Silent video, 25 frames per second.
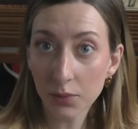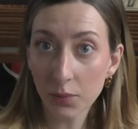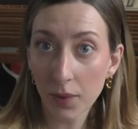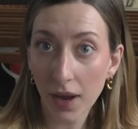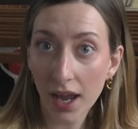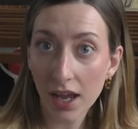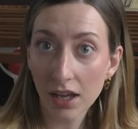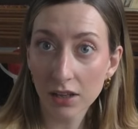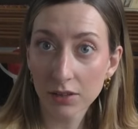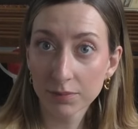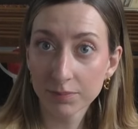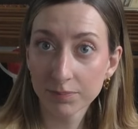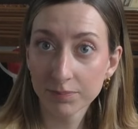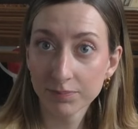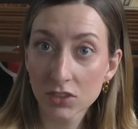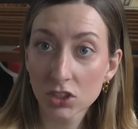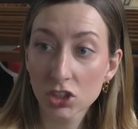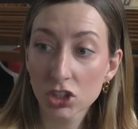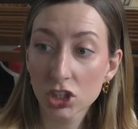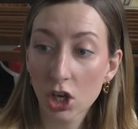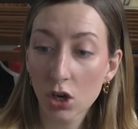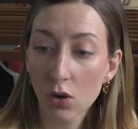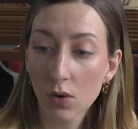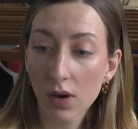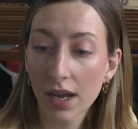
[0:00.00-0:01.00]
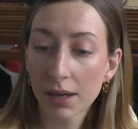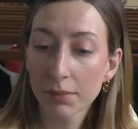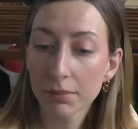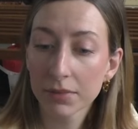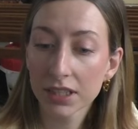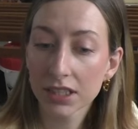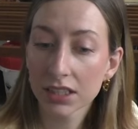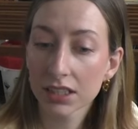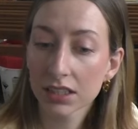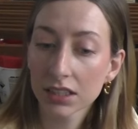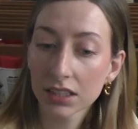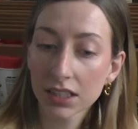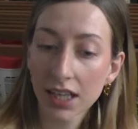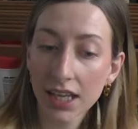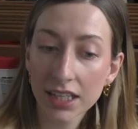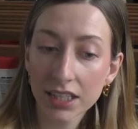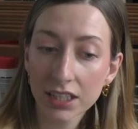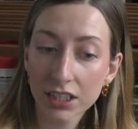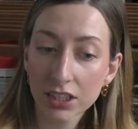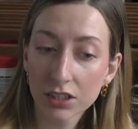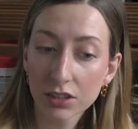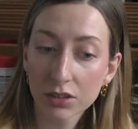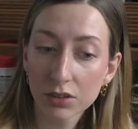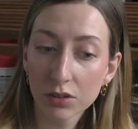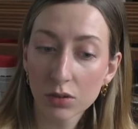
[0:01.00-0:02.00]
well, so I'm gonna let
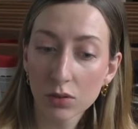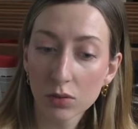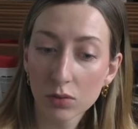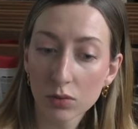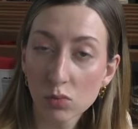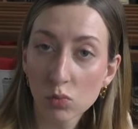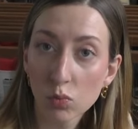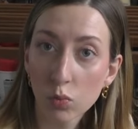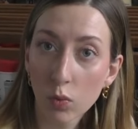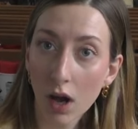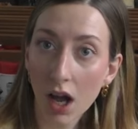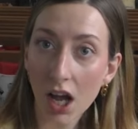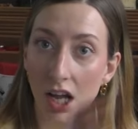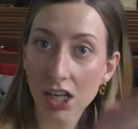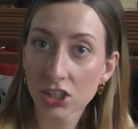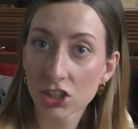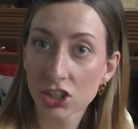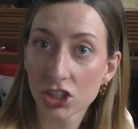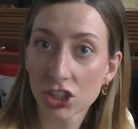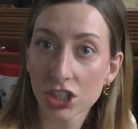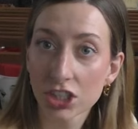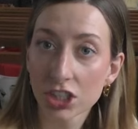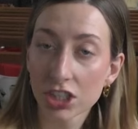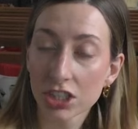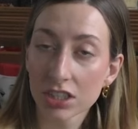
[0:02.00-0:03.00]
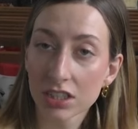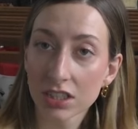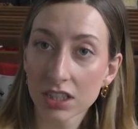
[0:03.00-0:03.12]
you watch